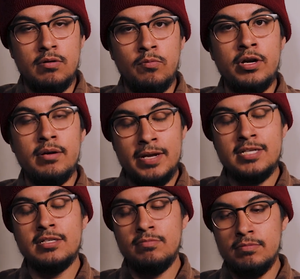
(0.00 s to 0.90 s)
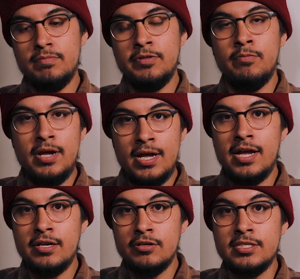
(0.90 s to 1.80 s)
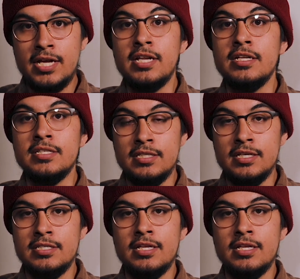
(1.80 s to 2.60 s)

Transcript: basically the way I understand it is this,